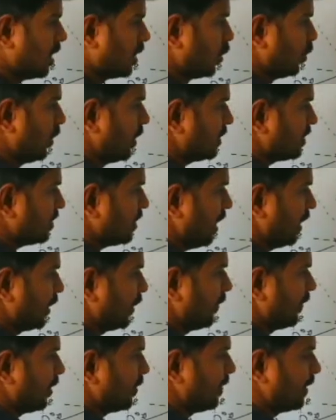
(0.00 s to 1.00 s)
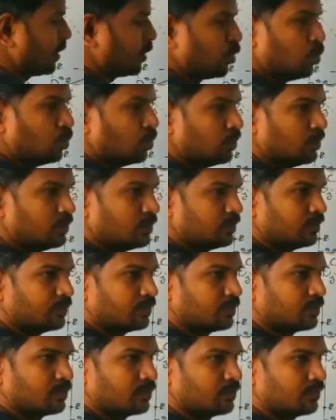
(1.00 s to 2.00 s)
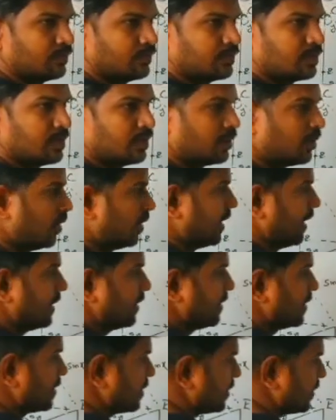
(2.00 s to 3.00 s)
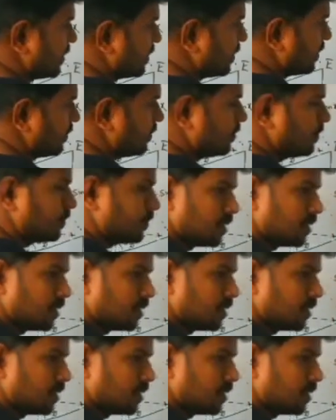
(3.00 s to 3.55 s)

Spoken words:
2x and divide by 2. You will get this.